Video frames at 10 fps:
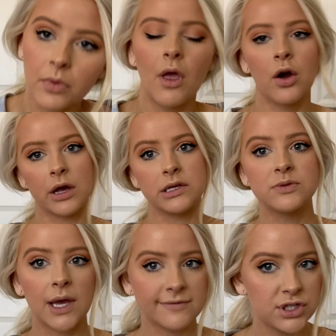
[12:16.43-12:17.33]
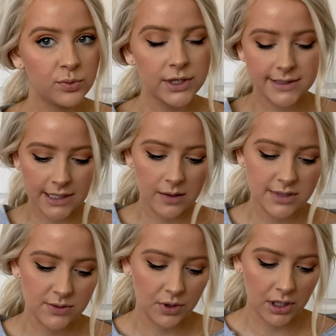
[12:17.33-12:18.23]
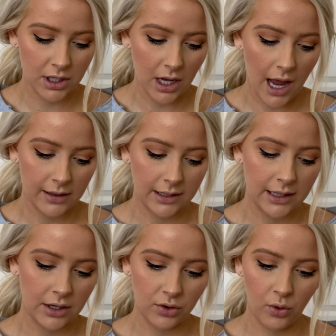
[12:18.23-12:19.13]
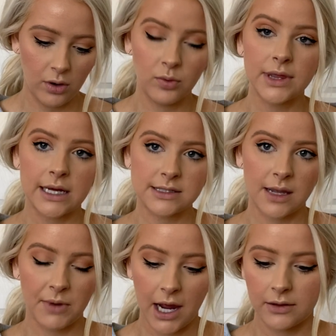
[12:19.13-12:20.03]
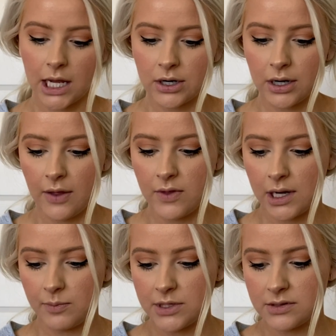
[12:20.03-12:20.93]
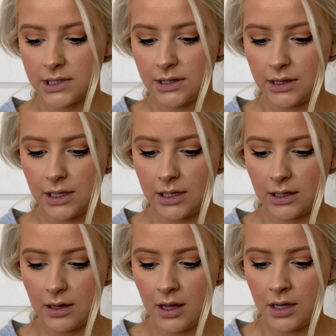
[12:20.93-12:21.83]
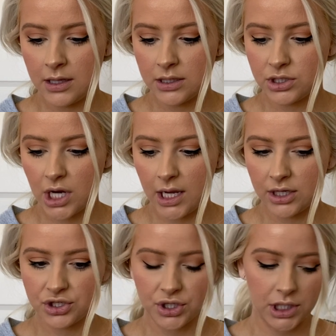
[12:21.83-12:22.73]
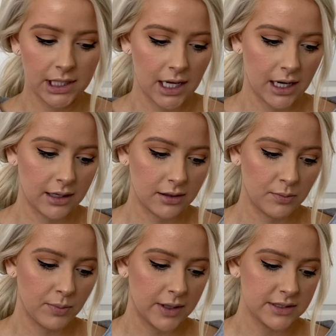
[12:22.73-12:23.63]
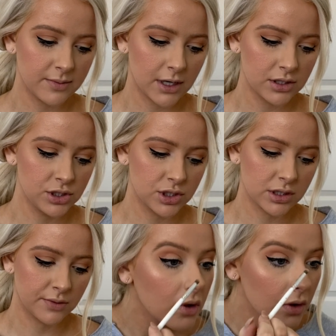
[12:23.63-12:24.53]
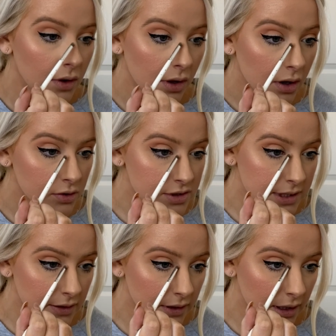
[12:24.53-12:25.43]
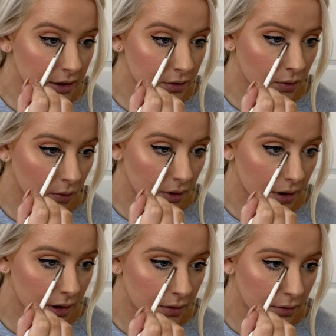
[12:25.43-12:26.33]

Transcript: Okay, so we have 2 more steps. We're gonna highlight the inner corner with that same highlighter, and then I'm using the JH39 pencil brush, and I'll just hit the inner corner.